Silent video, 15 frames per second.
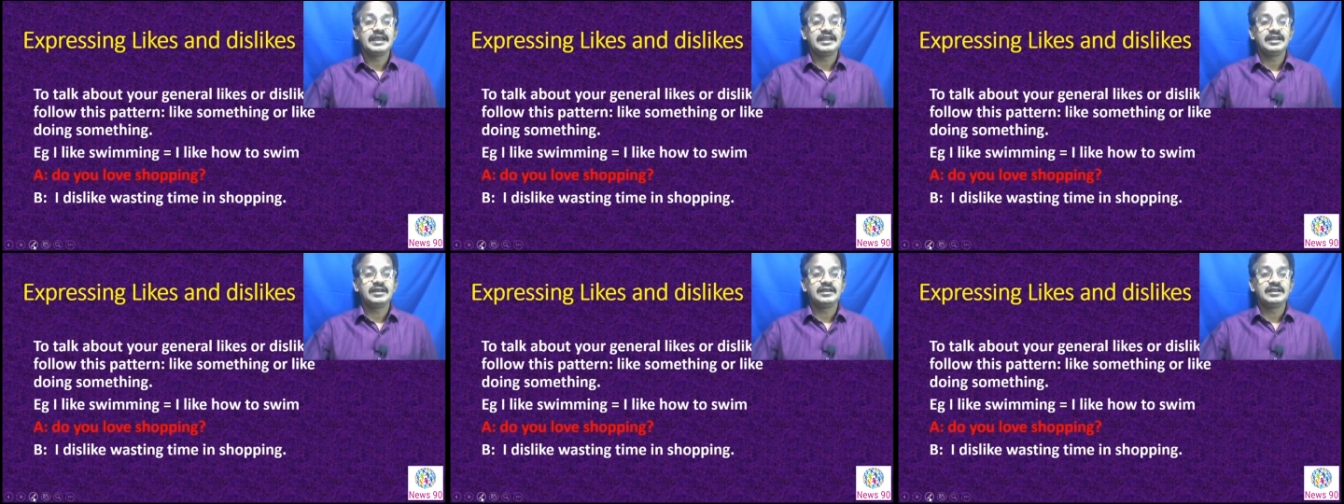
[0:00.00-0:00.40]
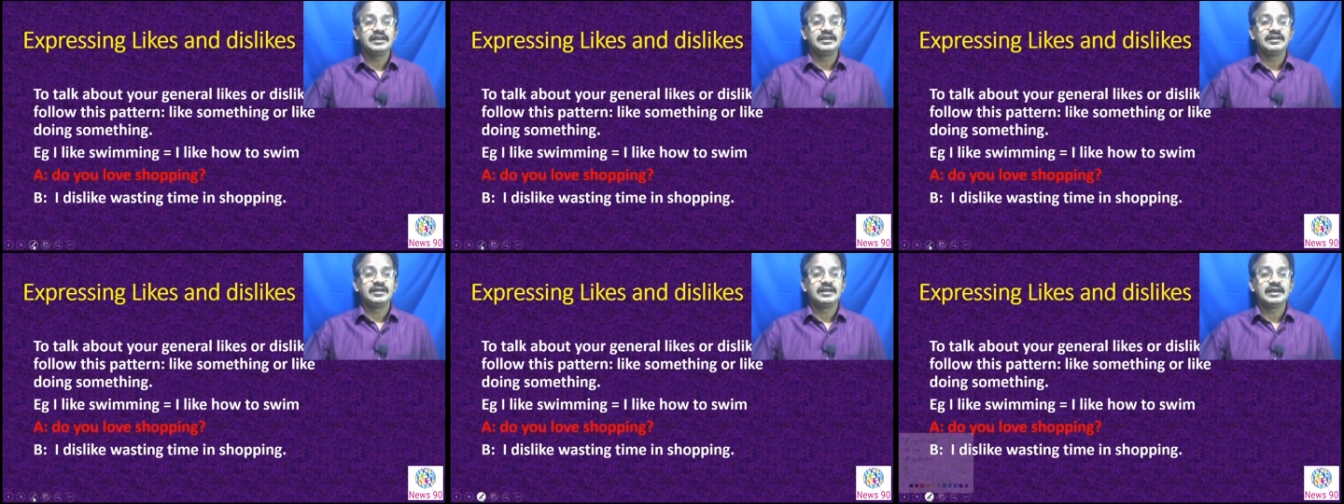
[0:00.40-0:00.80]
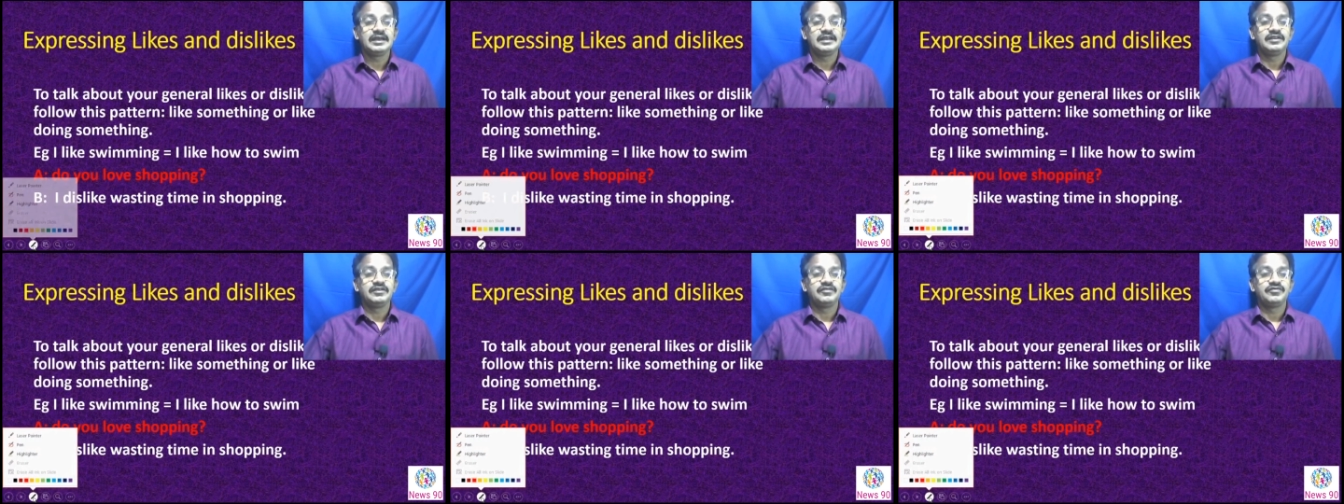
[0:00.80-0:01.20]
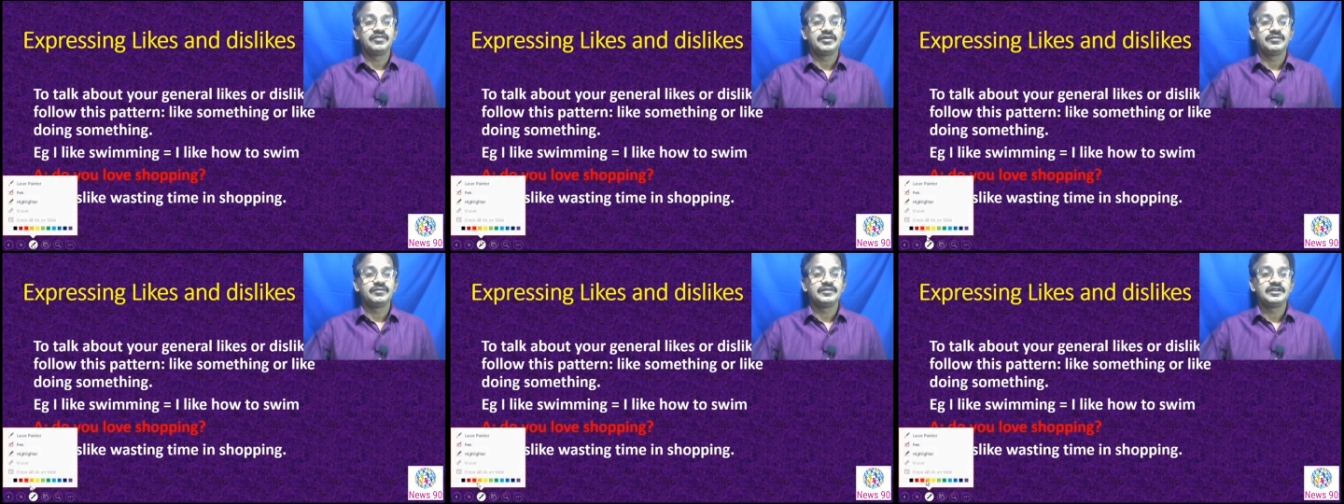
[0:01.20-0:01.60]
I, in ing
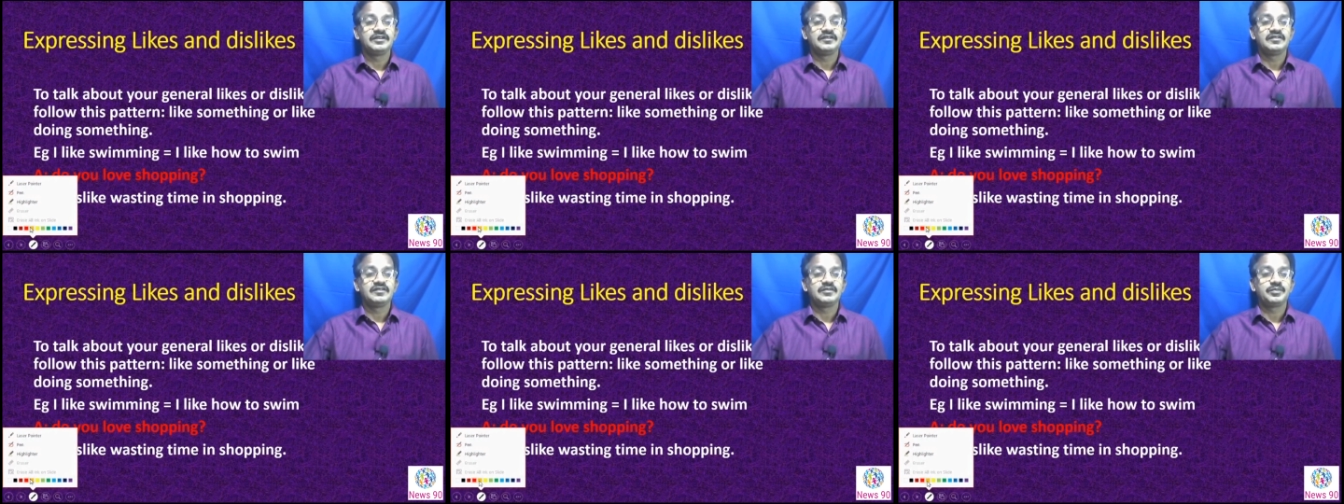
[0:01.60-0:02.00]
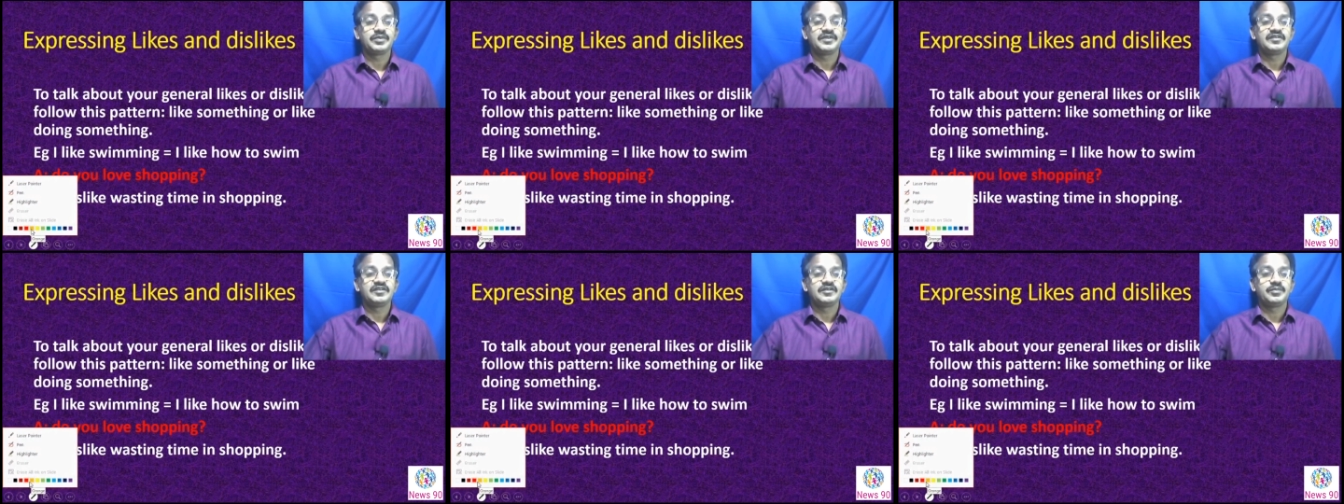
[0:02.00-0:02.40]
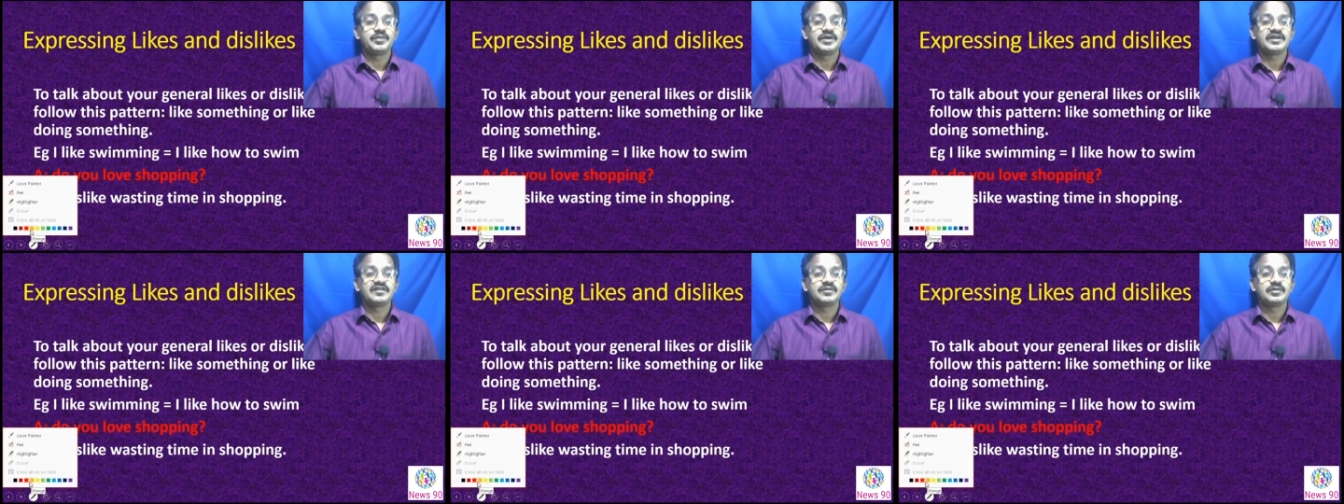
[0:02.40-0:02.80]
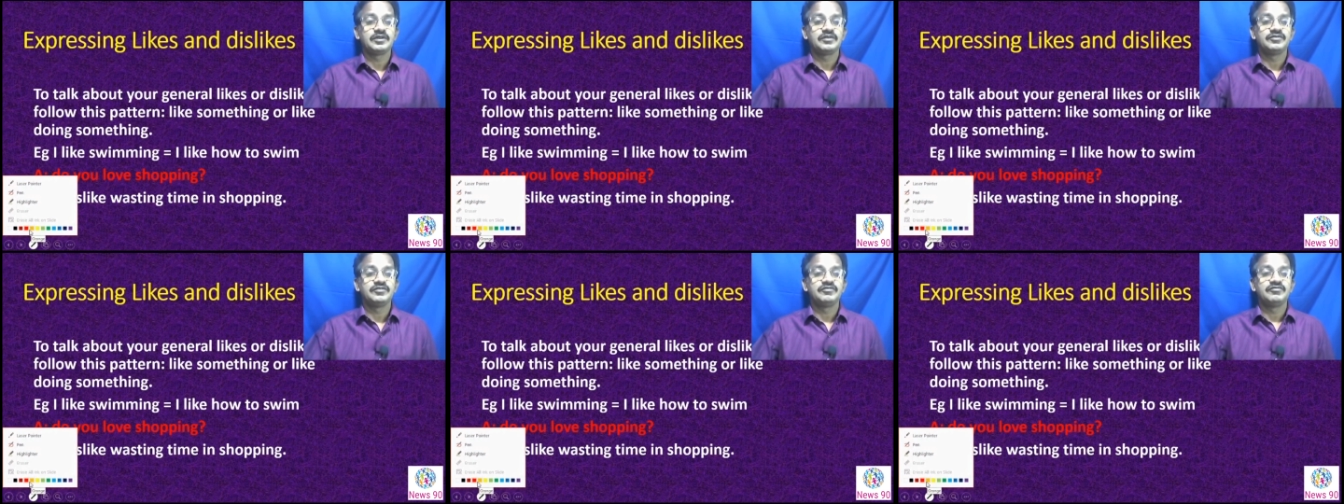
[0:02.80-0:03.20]
form that is the present
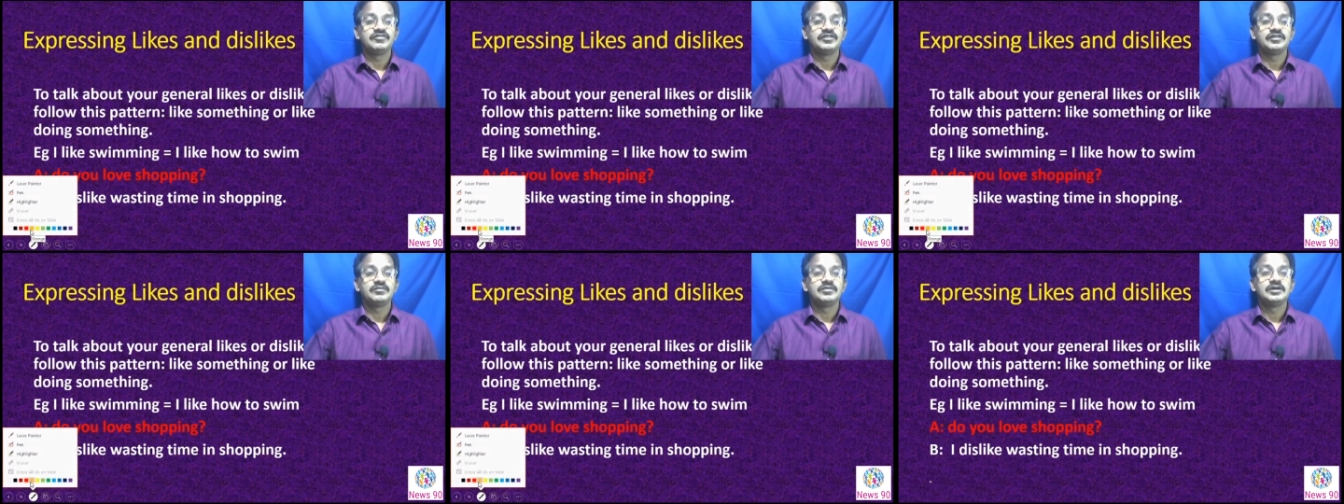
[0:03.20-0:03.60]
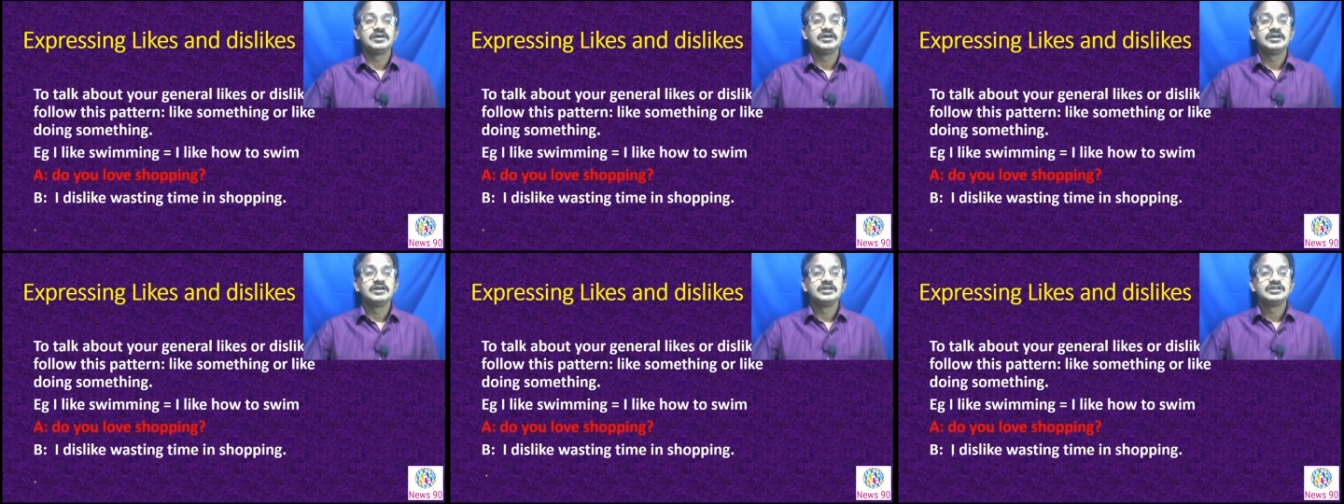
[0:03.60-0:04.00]
participle of the verb.